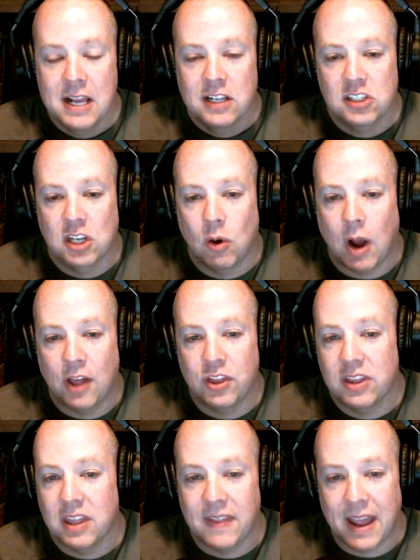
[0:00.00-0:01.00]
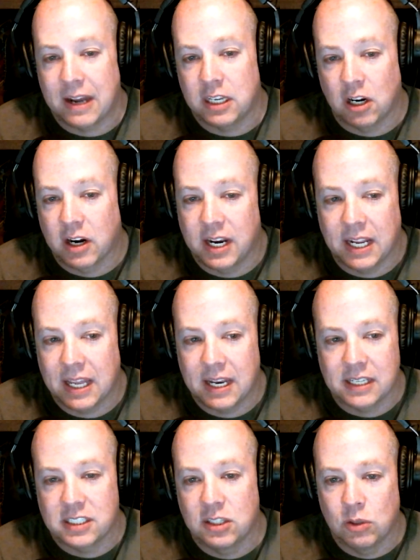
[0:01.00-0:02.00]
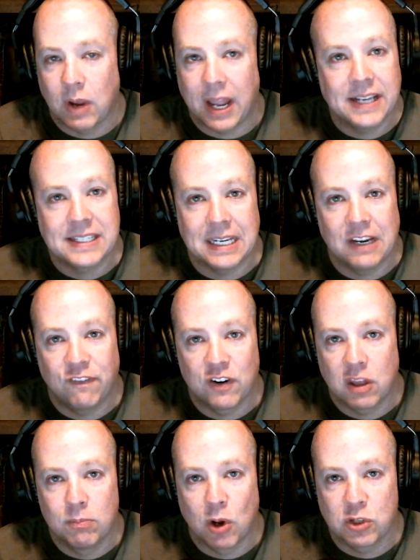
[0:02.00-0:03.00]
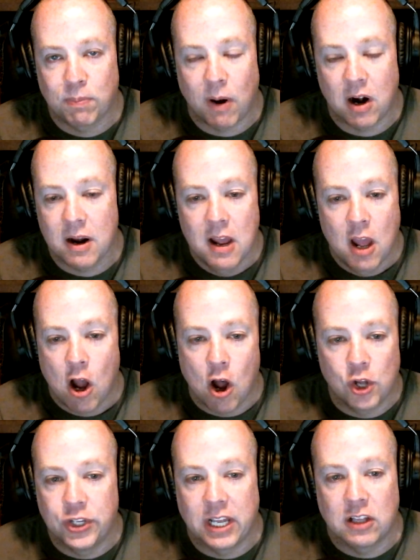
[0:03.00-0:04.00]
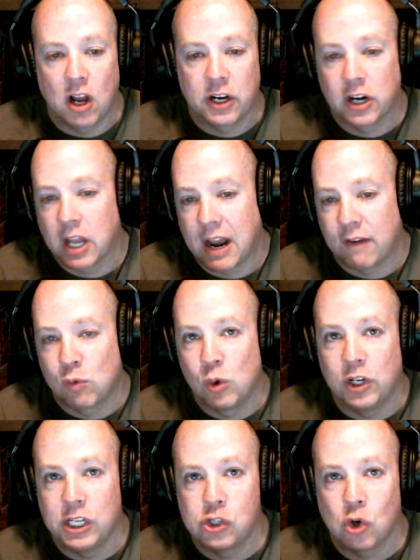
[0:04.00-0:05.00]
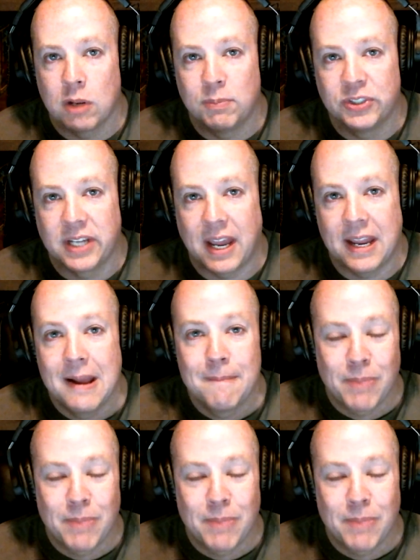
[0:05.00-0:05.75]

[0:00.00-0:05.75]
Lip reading: So other than that, you're going to get into AC for the most part all day long. You're going to have a really enjoyable day.